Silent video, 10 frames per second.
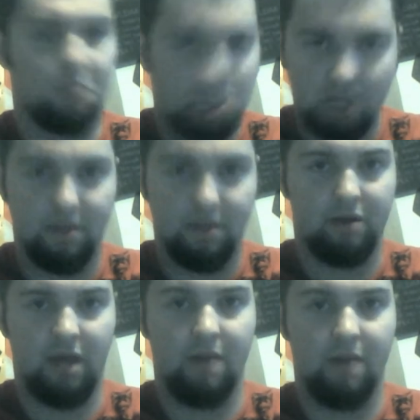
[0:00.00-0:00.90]
shit
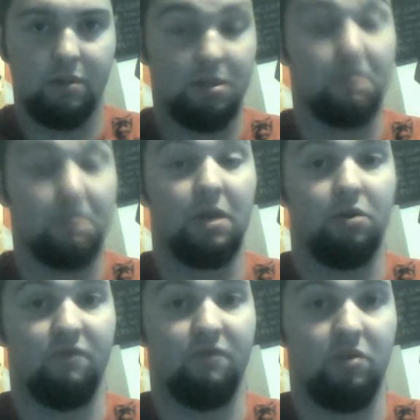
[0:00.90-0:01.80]
about capitalism and your